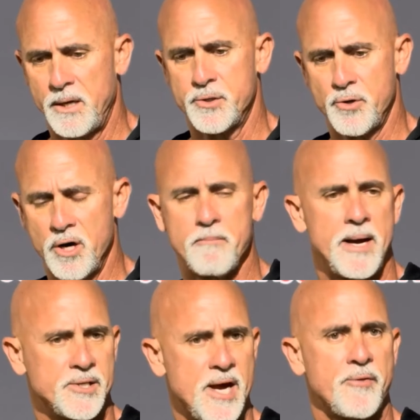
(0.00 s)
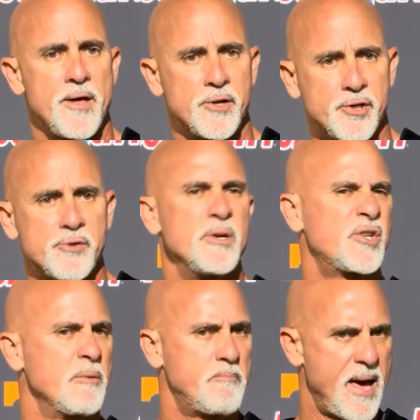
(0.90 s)
start off by his athleticism,
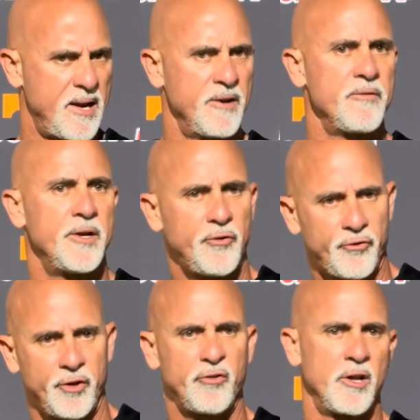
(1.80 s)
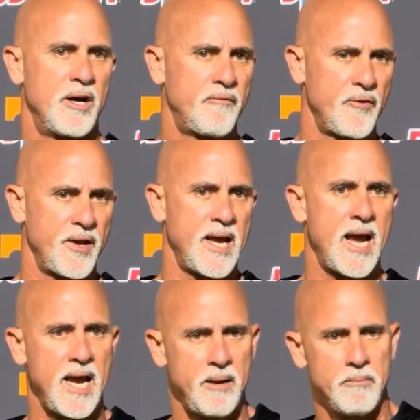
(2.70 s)
his competitiveness, his love for the
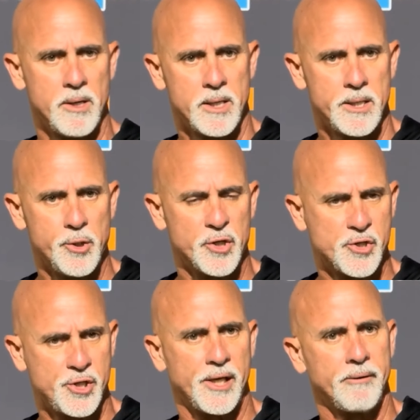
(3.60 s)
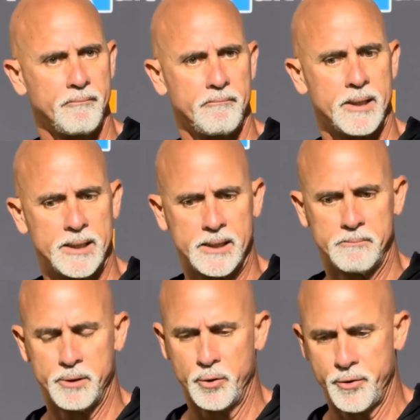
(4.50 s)
game. You can see it
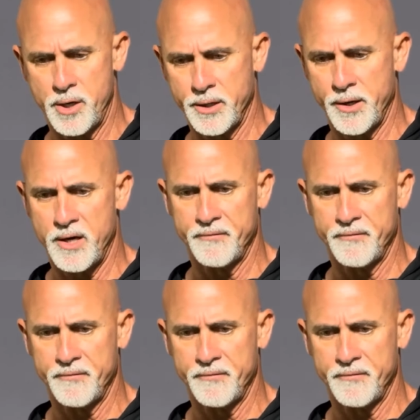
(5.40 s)
both on and